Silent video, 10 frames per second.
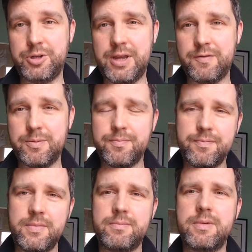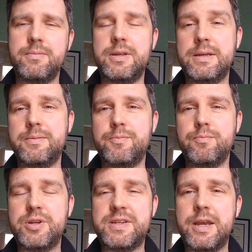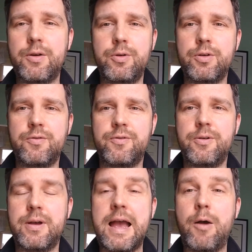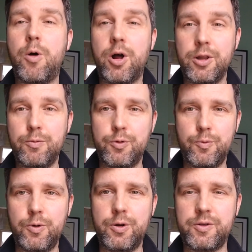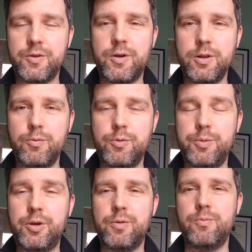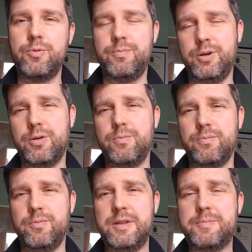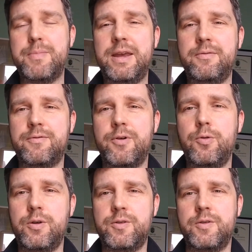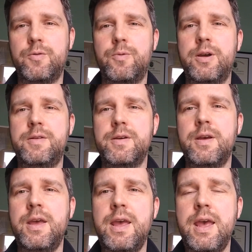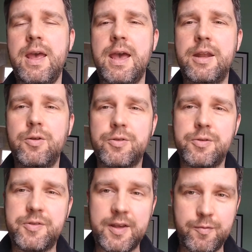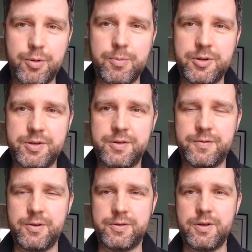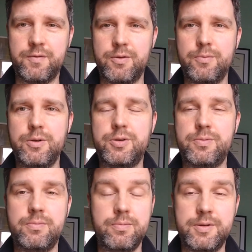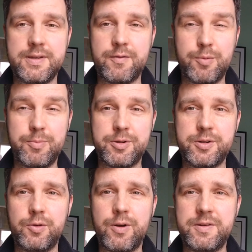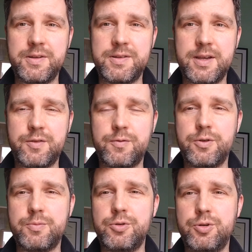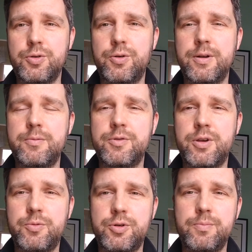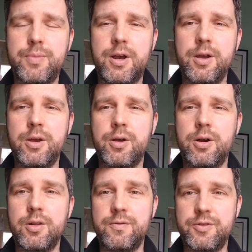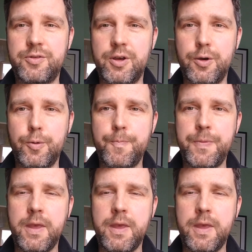gave him material for how Hollywood works, and Hollywood would become his main focus as a writer. And he also self-published his first novel, which was self-published to great success, Force Majeure, and was optioned by Oliver Stone.